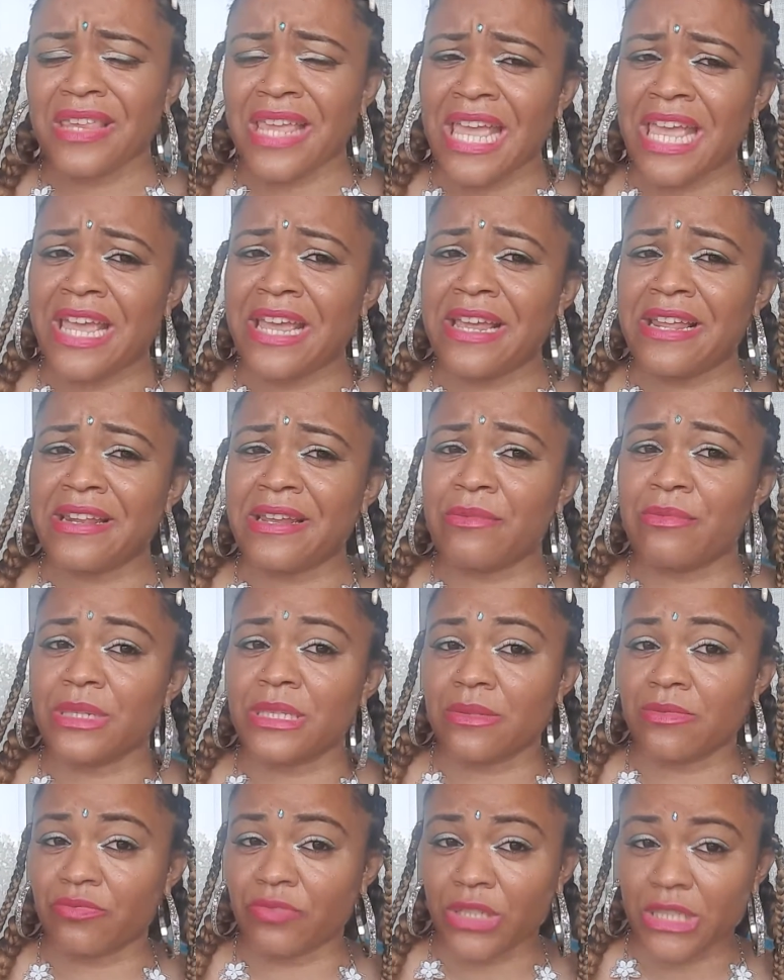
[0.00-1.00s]
and it
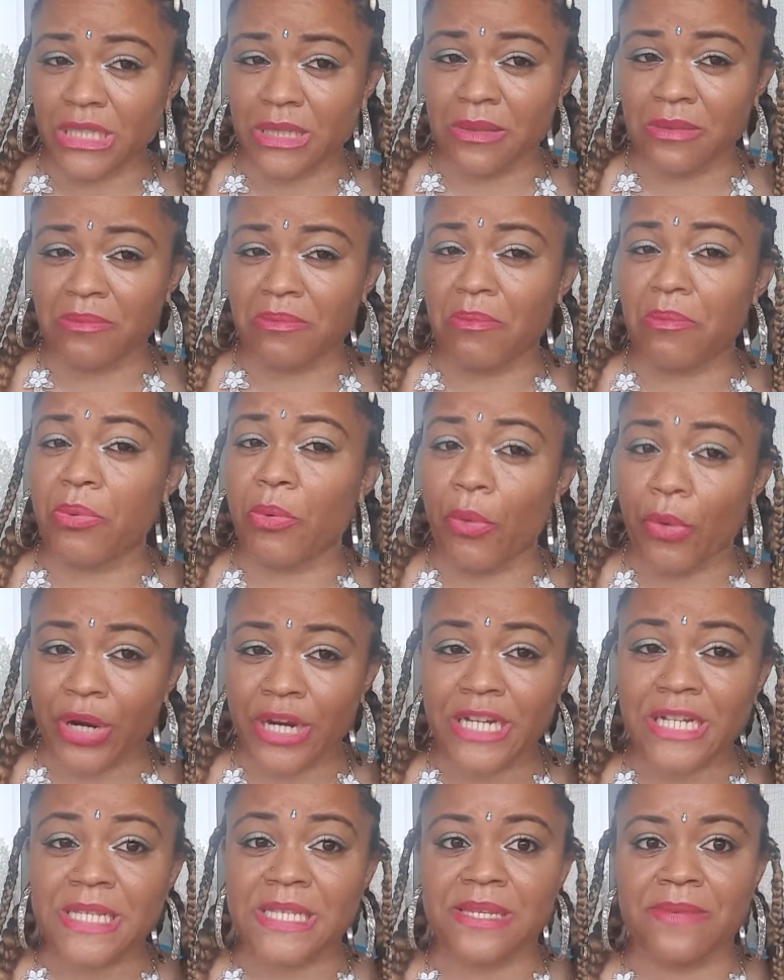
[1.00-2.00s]
was really
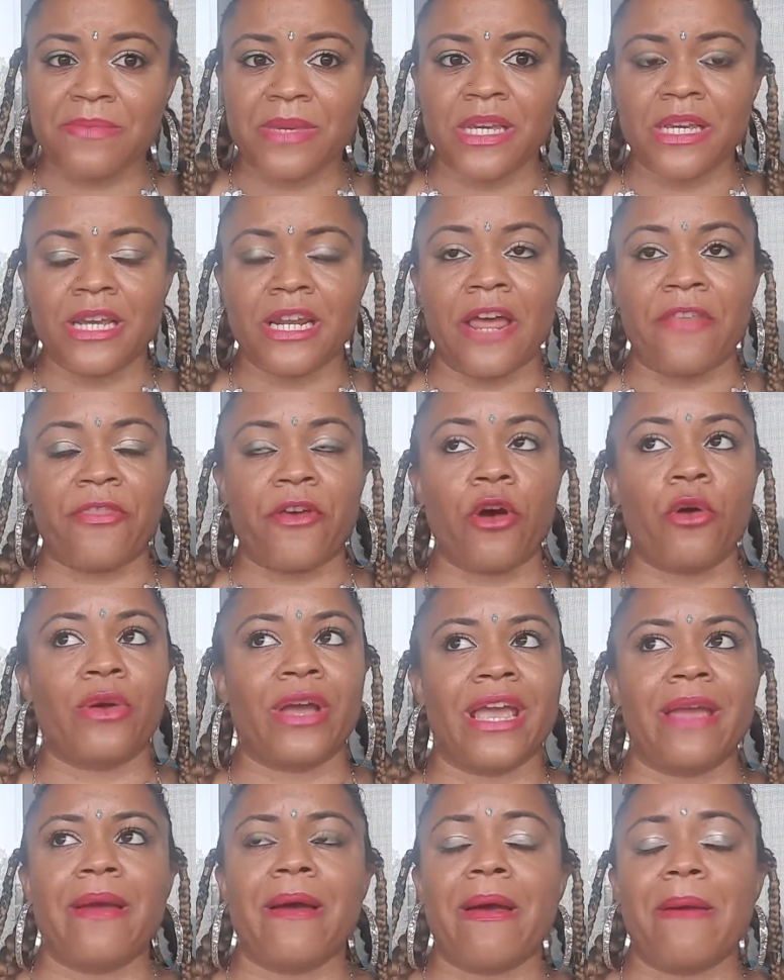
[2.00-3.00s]
boring to me. And I thought,
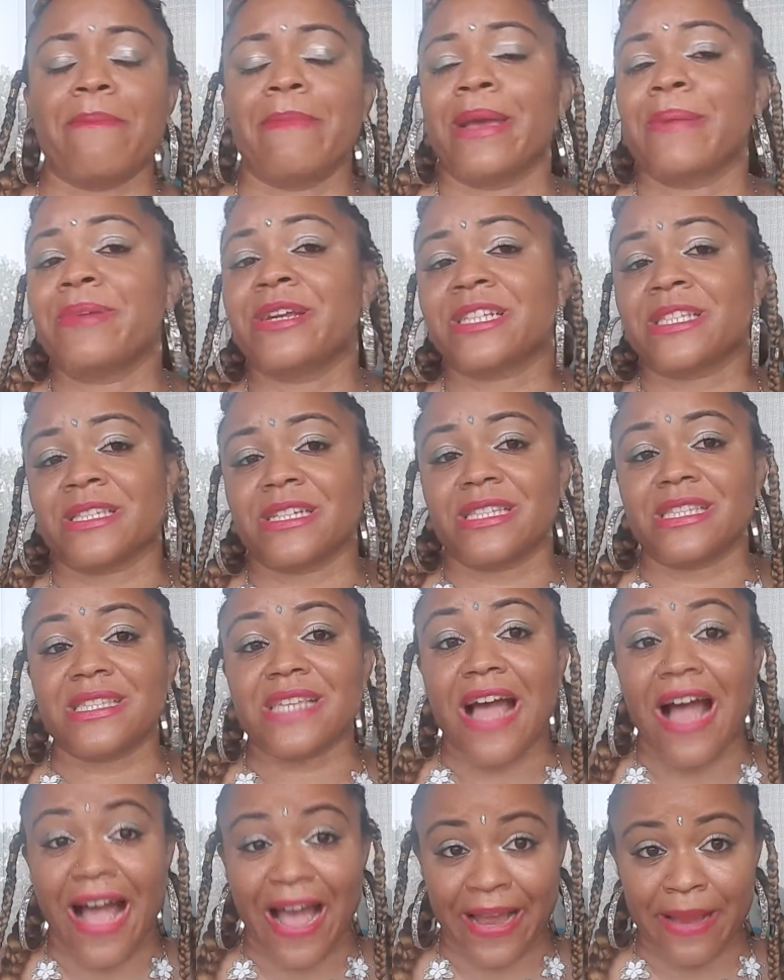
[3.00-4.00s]
okay, maybe it's the
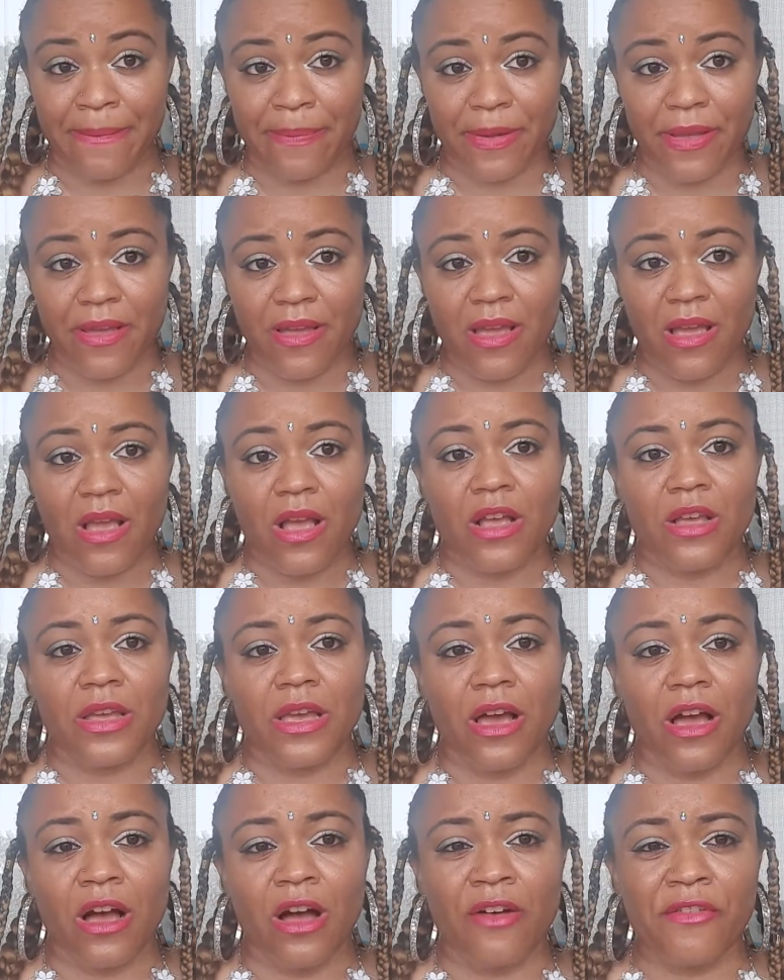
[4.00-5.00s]
type
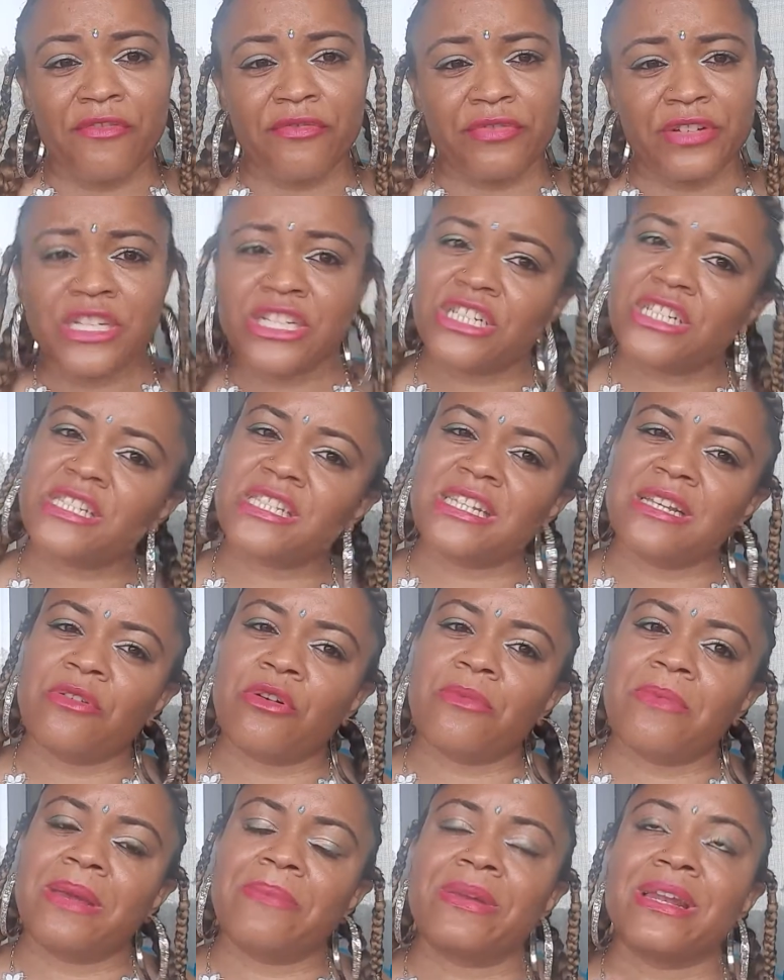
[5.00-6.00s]
of Regency,
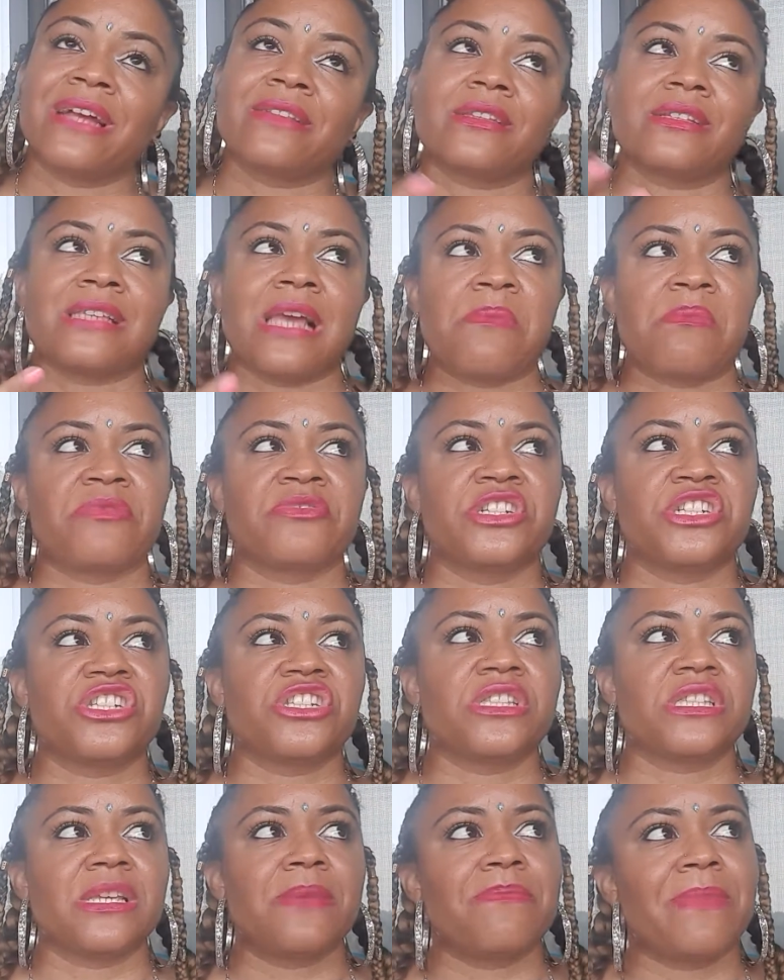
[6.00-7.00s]
or maybe not the type of
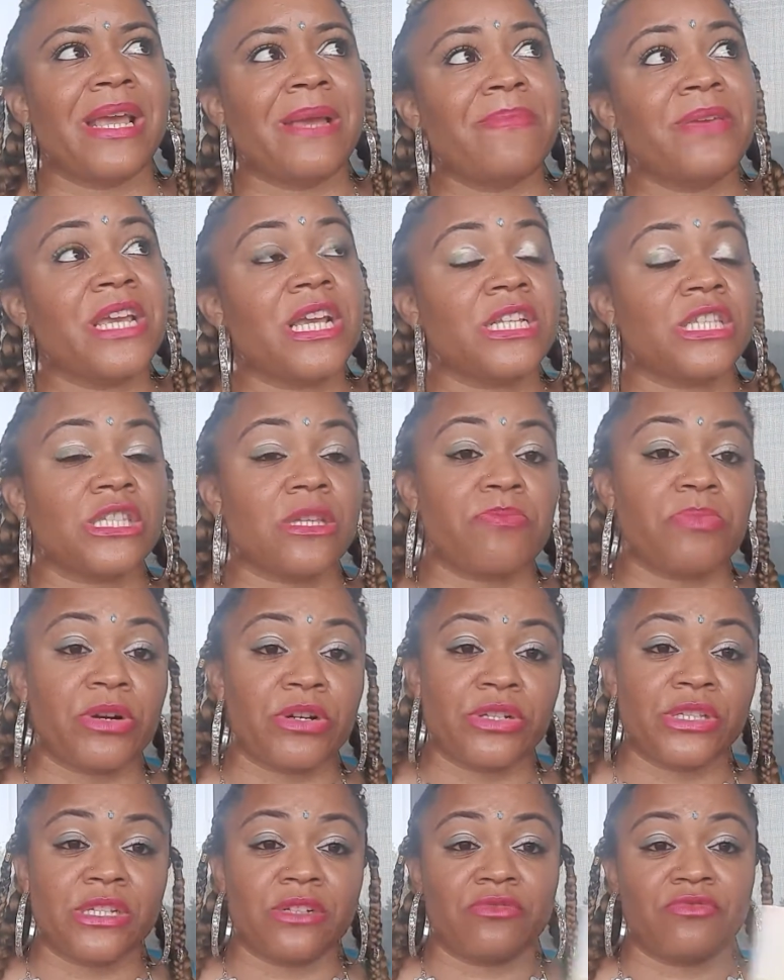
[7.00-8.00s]
Regency, maybe it's the
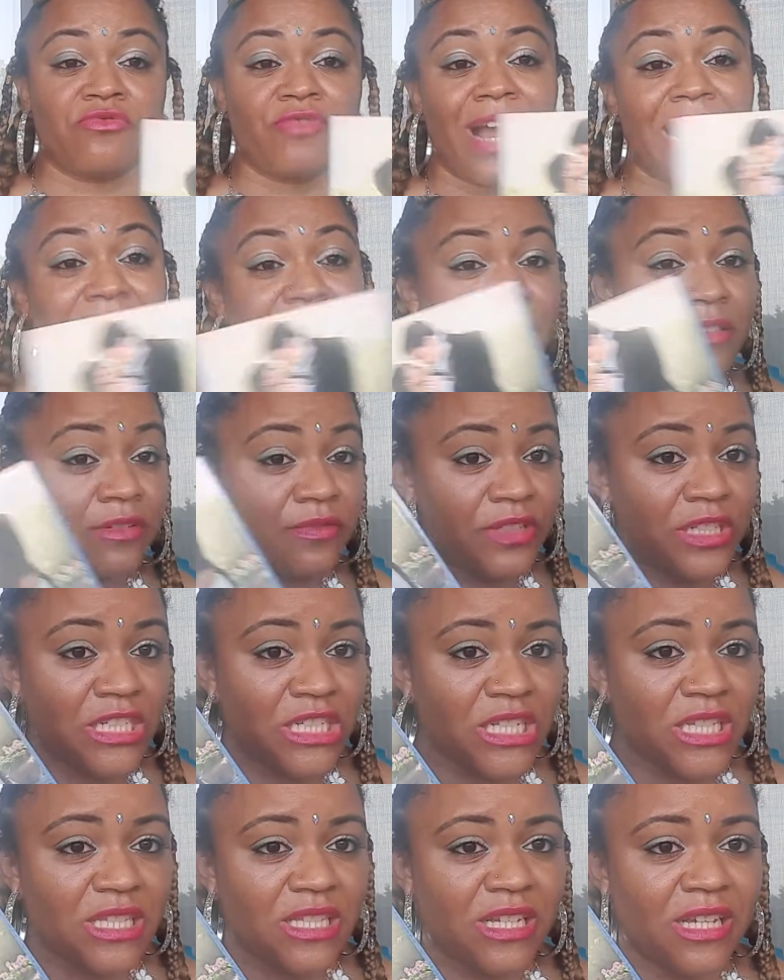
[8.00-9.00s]
person writing the
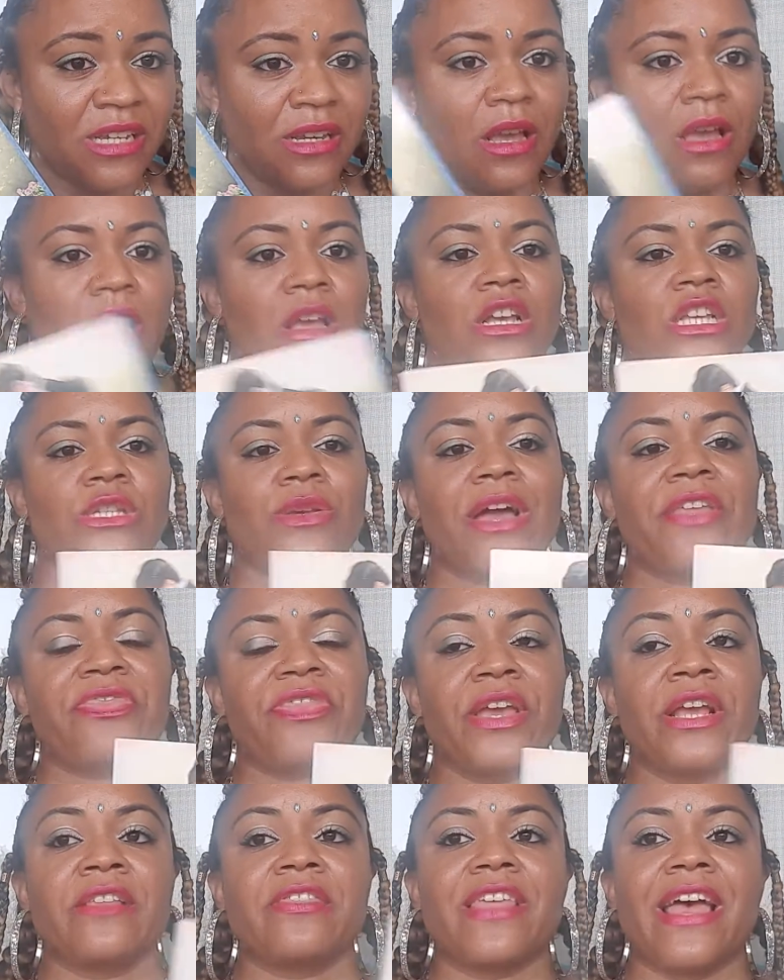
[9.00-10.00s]
Regency. So I
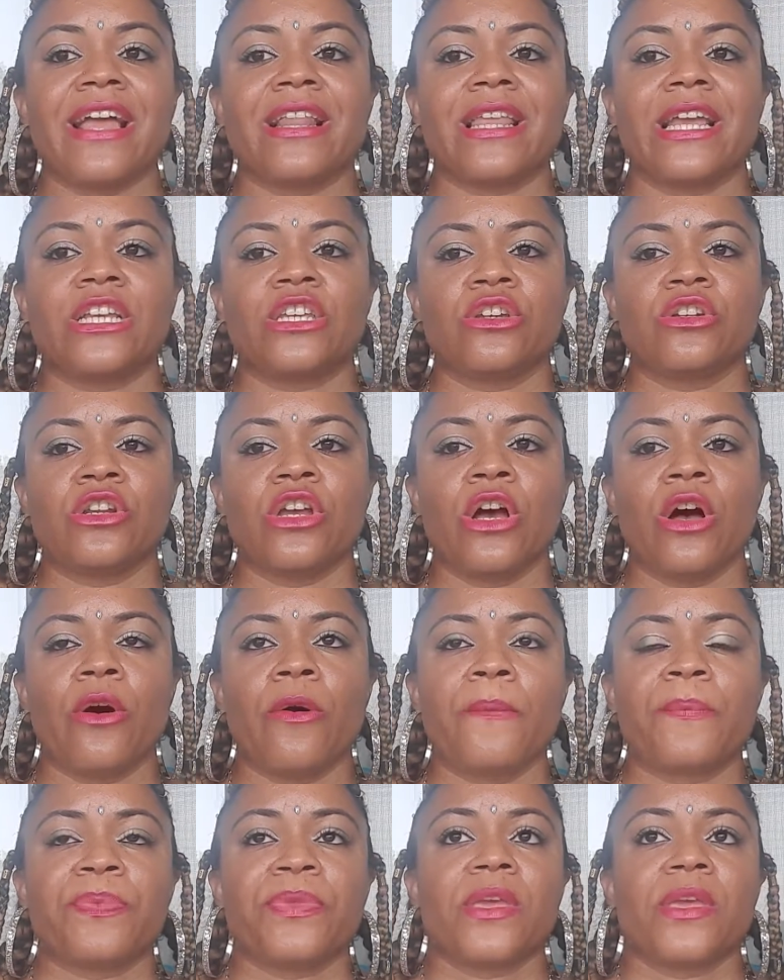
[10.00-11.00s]
think that, like, you know,